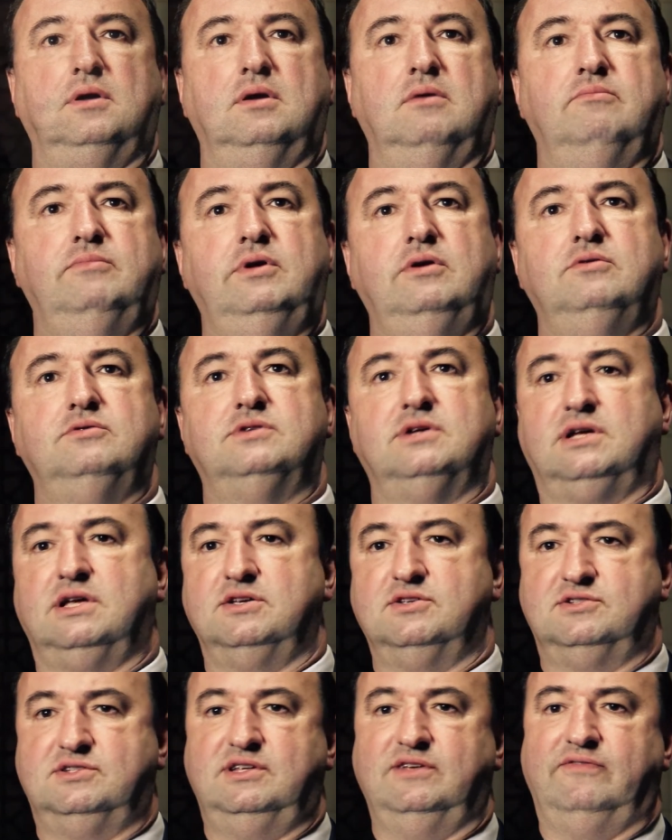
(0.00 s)
Music
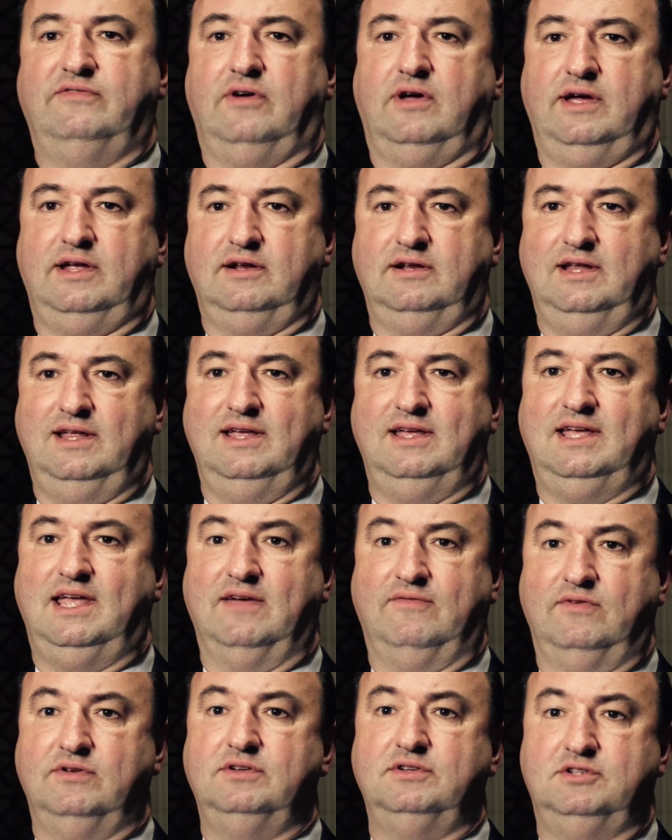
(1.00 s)
is divinely
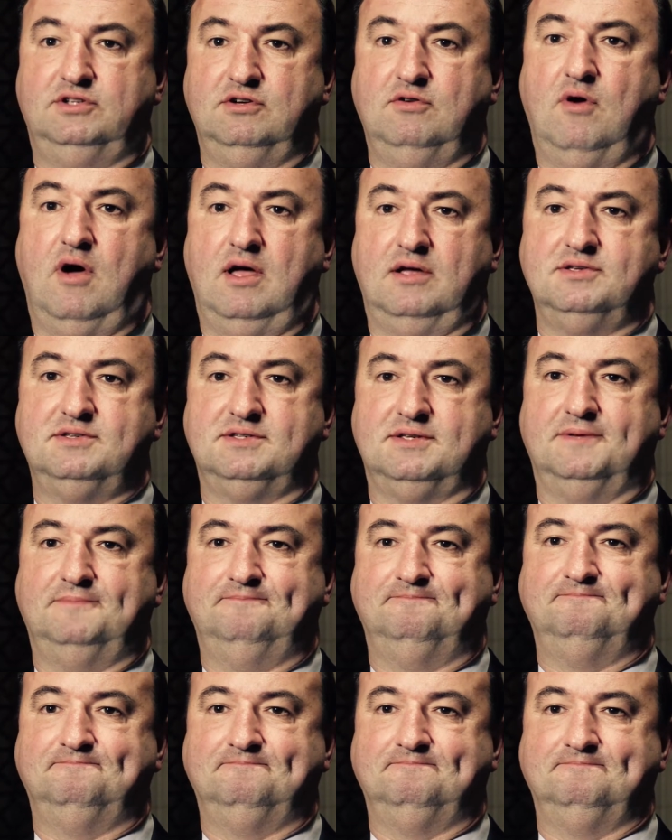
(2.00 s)
given to us
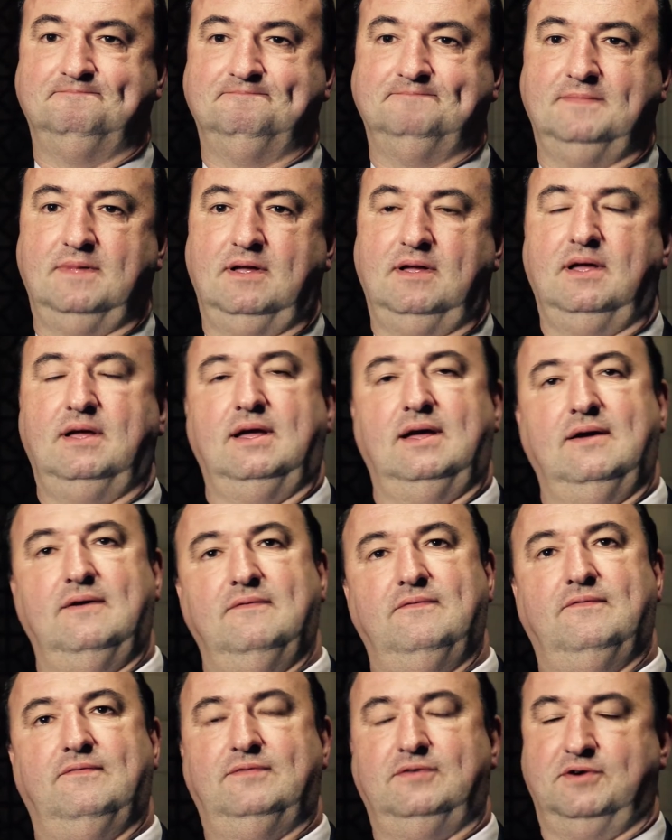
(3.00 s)

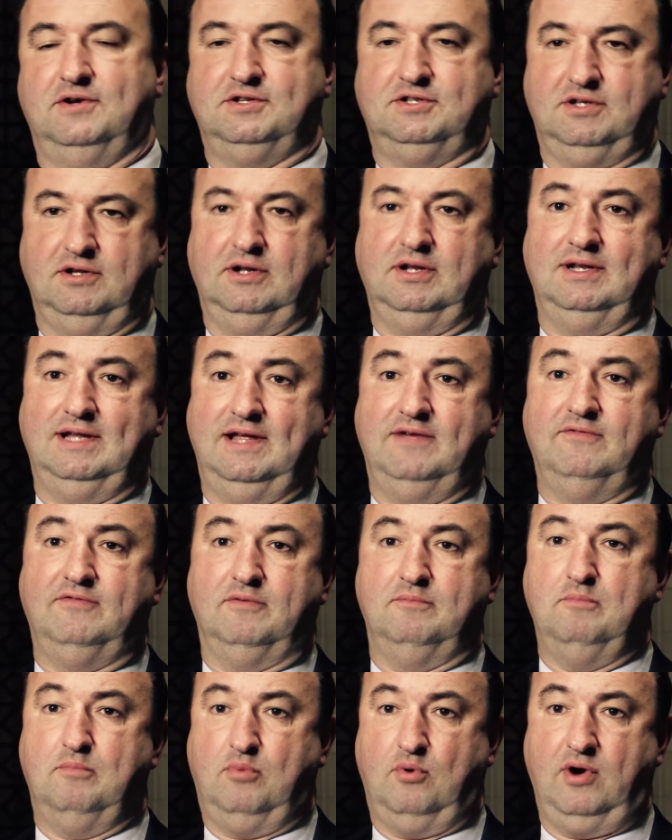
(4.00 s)
for it to live
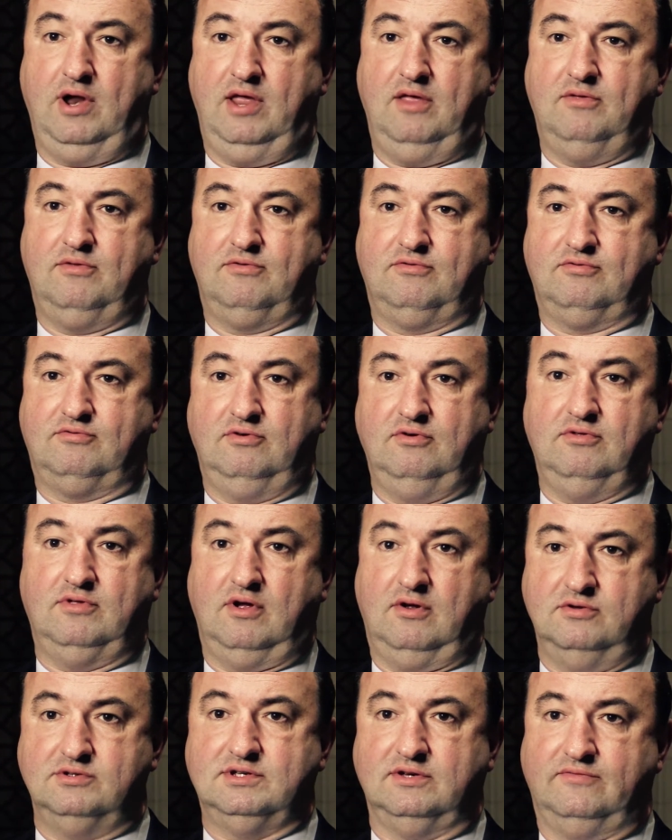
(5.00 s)
and breathe through
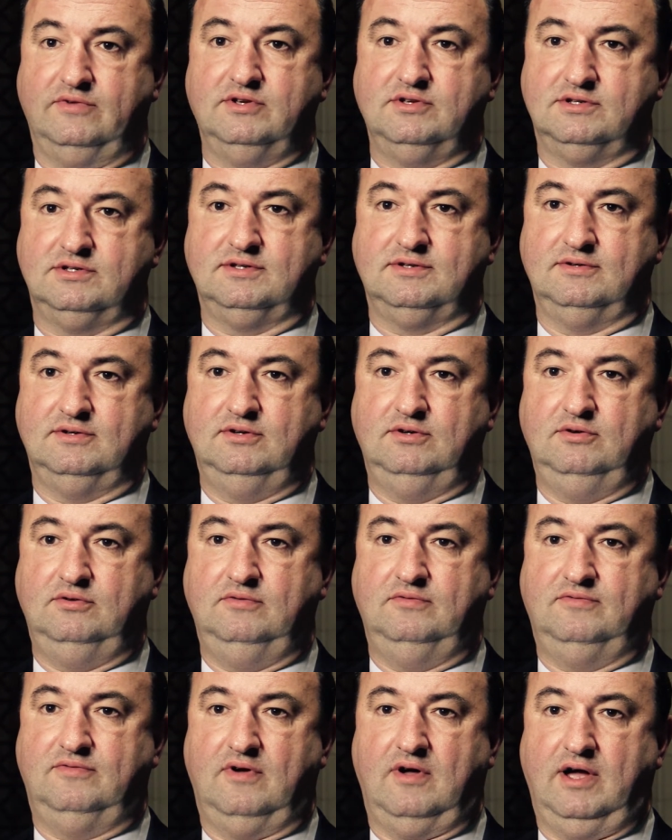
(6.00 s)
those of us who
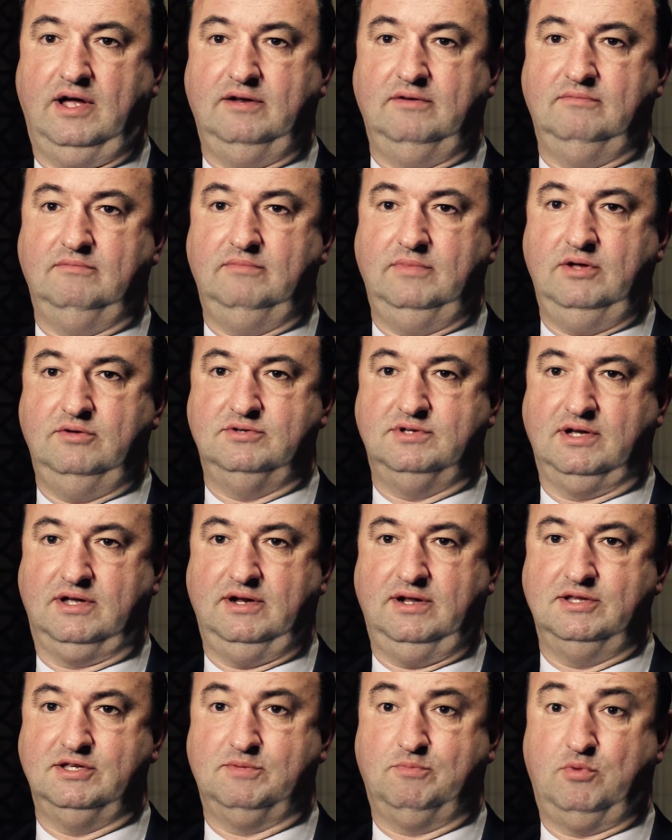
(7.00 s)
find music an
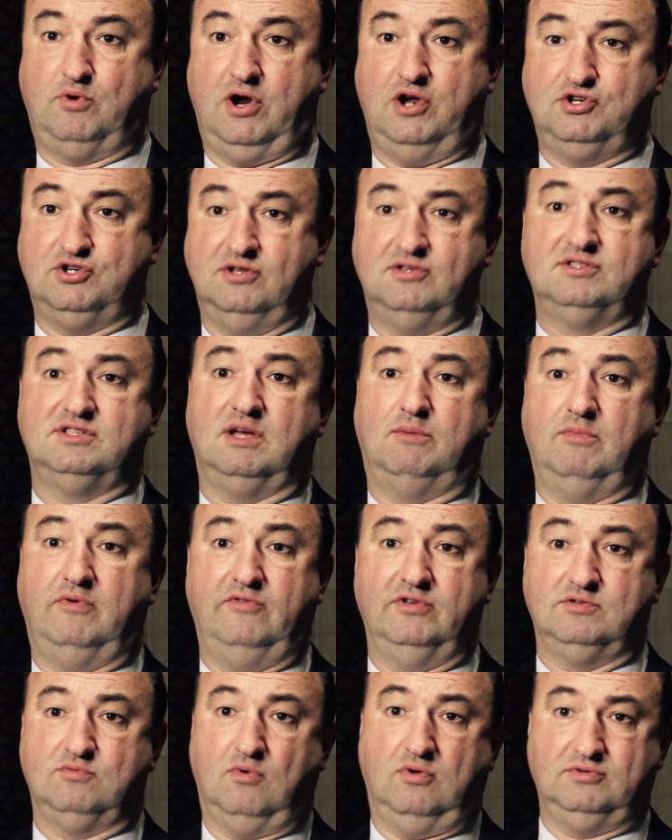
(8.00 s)
inspiration. Some of
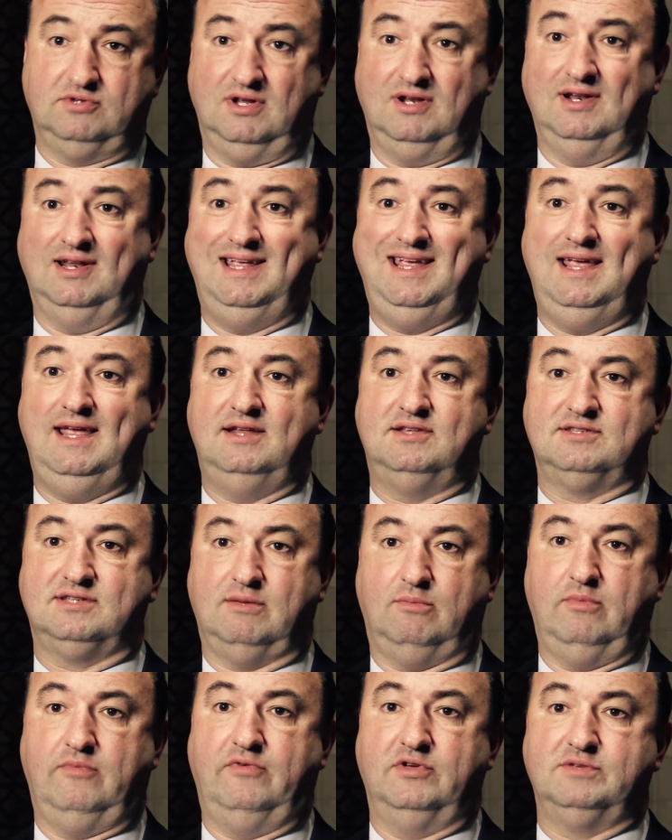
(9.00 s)
us want to lead,
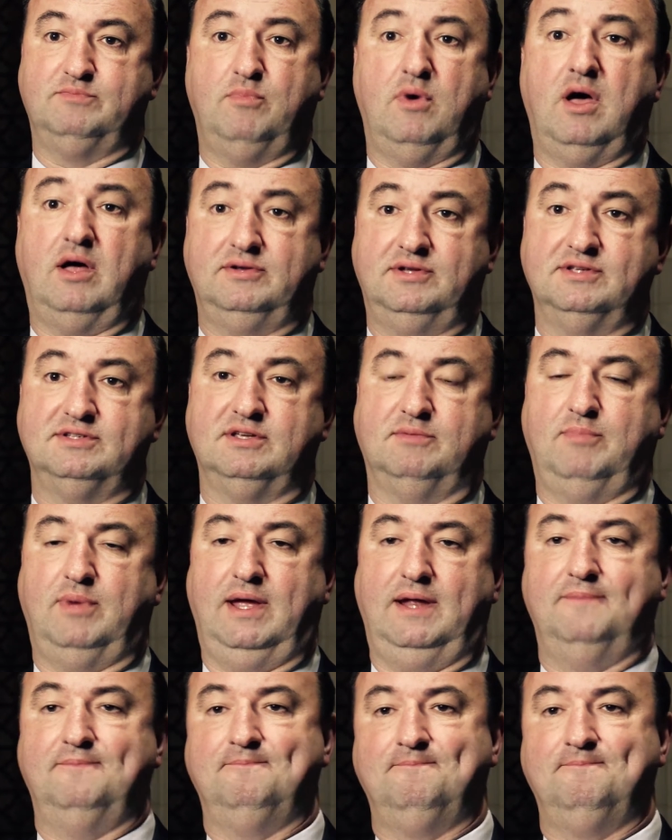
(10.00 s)
some of us participate.